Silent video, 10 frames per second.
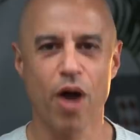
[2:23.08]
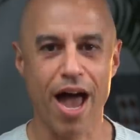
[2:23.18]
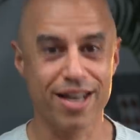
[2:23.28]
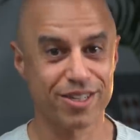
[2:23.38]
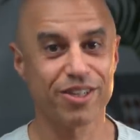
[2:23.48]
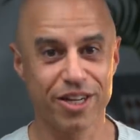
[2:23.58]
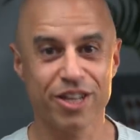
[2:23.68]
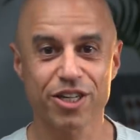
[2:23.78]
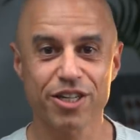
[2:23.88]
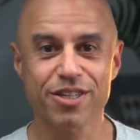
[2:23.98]
As
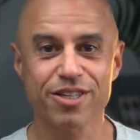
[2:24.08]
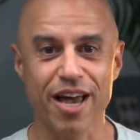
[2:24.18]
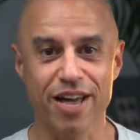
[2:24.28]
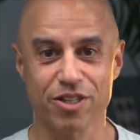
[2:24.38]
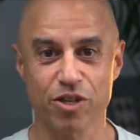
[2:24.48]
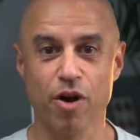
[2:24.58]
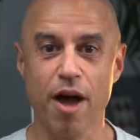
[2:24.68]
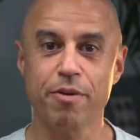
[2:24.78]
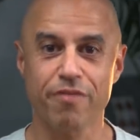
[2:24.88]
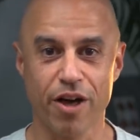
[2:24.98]
clinicians, as the
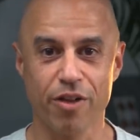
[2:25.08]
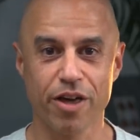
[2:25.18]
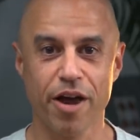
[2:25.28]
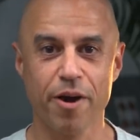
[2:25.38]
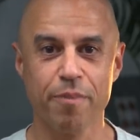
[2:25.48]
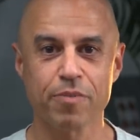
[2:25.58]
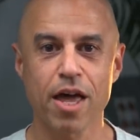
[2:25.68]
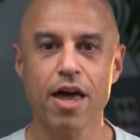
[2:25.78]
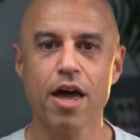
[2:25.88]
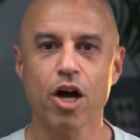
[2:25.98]
tribe of healthcare,
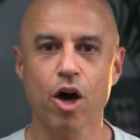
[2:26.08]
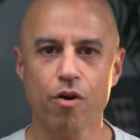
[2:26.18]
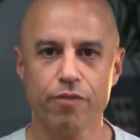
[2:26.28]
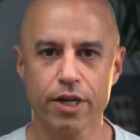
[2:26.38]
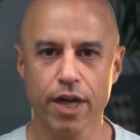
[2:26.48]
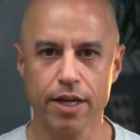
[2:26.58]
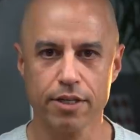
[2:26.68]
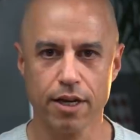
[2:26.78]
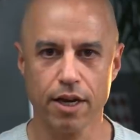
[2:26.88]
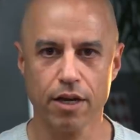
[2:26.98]
COVID
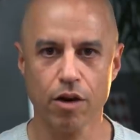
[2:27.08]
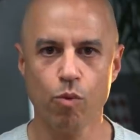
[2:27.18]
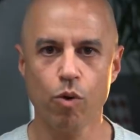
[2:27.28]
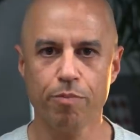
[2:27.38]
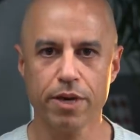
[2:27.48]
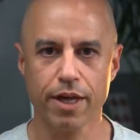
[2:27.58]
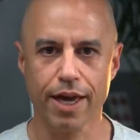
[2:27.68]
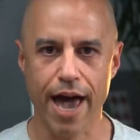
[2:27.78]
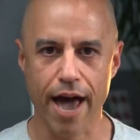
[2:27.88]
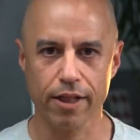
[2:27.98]
19 will be the
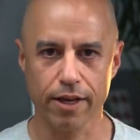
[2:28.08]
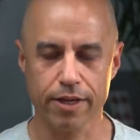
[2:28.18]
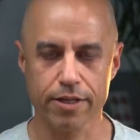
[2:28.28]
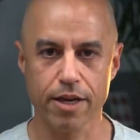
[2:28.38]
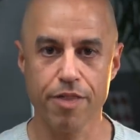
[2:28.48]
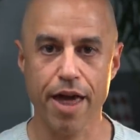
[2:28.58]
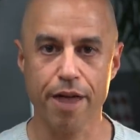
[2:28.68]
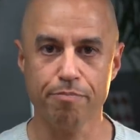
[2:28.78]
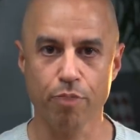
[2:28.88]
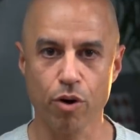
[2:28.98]
catalyst
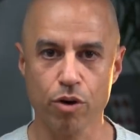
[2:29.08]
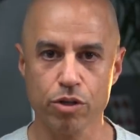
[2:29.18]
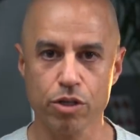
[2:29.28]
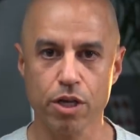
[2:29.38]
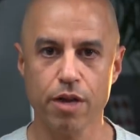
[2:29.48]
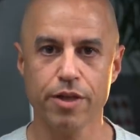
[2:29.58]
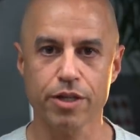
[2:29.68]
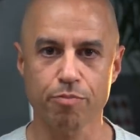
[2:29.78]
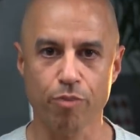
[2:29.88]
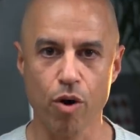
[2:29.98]
that burns
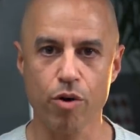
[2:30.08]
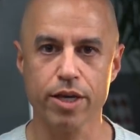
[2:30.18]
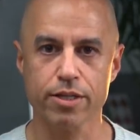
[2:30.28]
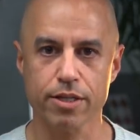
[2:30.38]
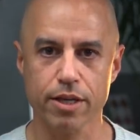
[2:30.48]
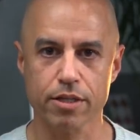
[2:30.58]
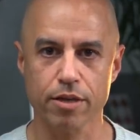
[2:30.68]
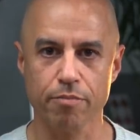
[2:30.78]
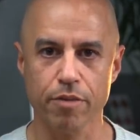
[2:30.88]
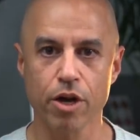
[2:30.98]
this broken
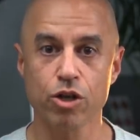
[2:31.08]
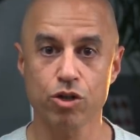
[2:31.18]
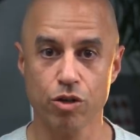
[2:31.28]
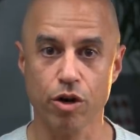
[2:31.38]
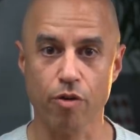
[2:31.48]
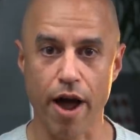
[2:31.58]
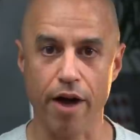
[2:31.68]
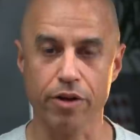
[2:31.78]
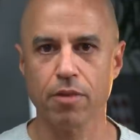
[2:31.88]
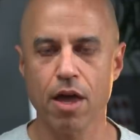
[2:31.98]
system to the
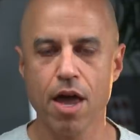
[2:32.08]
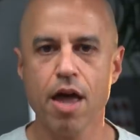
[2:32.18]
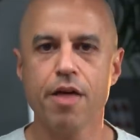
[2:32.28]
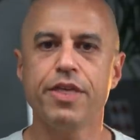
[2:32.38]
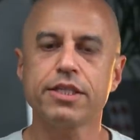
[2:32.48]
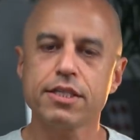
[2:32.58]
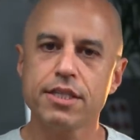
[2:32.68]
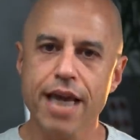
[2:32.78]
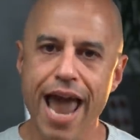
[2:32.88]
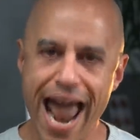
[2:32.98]
ground. This
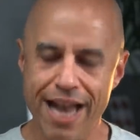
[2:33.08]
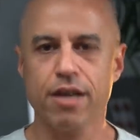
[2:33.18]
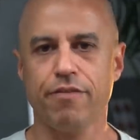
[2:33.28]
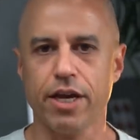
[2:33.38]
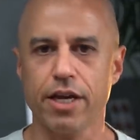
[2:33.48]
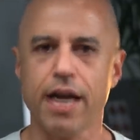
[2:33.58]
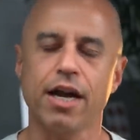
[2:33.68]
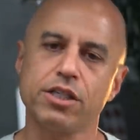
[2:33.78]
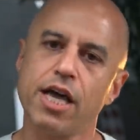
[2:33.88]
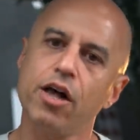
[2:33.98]
is the end of it,
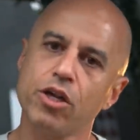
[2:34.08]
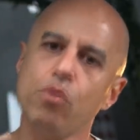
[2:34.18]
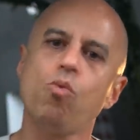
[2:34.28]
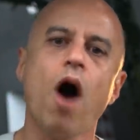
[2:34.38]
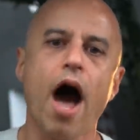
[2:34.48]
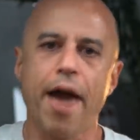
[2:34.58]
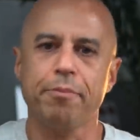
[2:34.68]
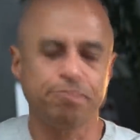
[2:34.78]
and I'll tell you why.